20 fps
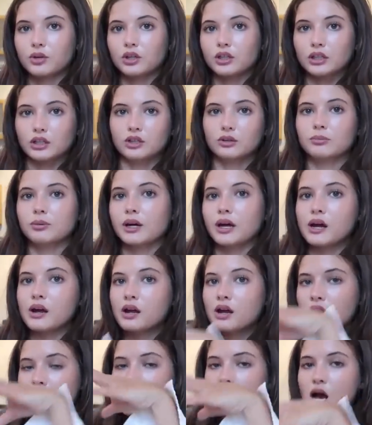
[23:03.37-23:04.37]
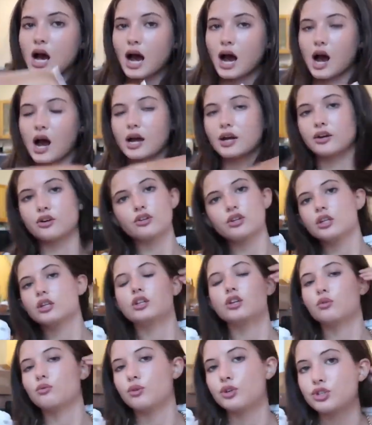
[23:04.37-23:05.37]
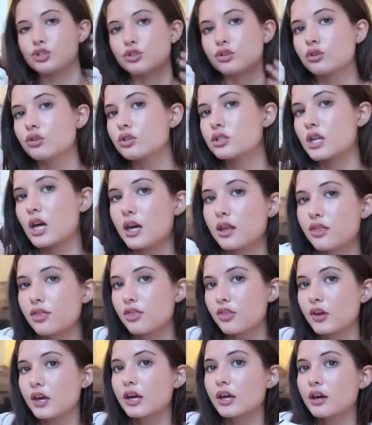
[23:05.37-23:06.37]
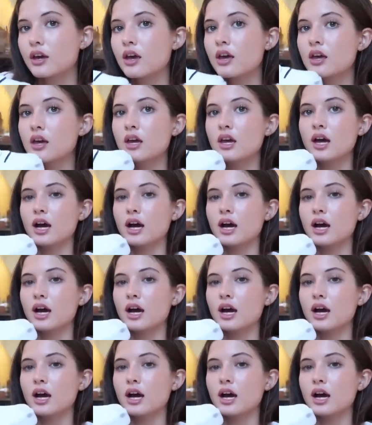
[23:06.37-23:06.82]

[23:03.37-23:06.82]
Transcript: They're a little bit higher than the originals, I think.